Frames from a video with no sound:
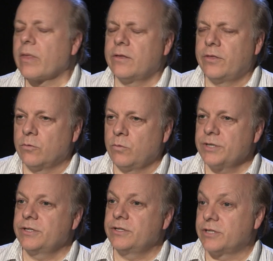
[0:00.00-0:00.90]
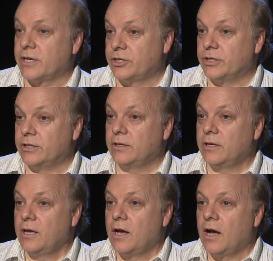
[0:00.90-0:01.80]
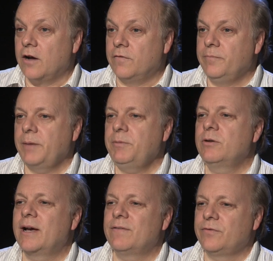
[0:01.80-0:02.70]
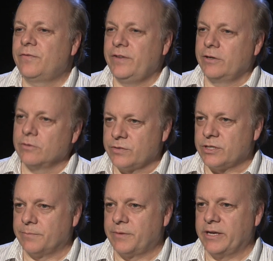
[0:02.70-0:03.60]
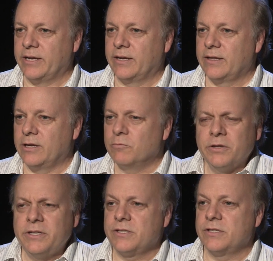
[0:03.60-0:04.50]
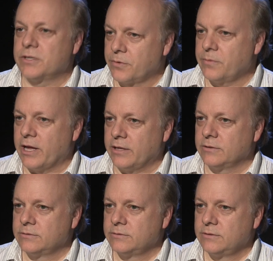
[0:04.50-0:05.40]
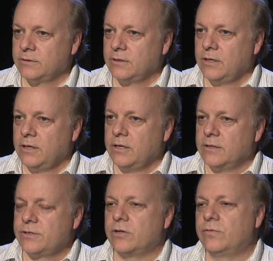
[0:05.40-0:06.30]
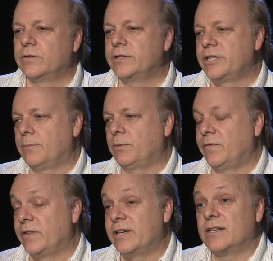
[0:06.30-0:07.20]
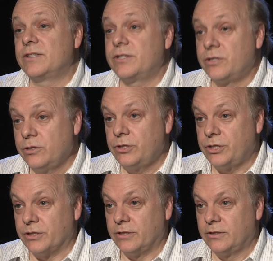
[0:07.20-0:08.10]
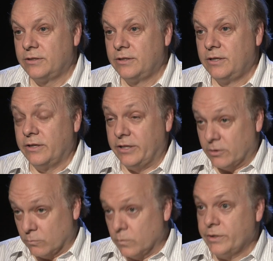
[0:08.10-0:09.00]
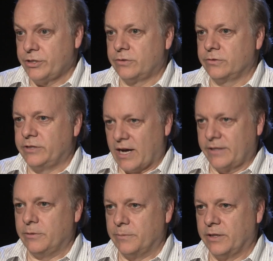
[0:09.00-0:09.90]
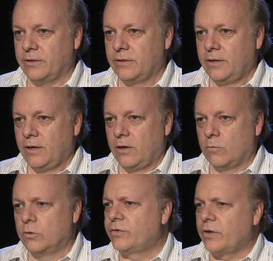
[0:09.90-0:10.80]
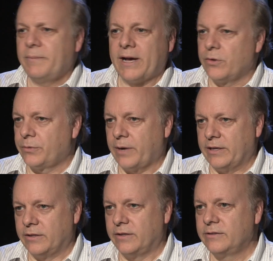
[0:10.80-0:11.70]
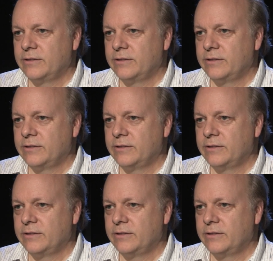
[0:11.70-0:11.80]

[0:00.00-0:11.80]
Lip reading: There was a discussion of maybe you have a fear of something that really isn't a threat. So for example, if the Constitution, the original document, were somehow threatened,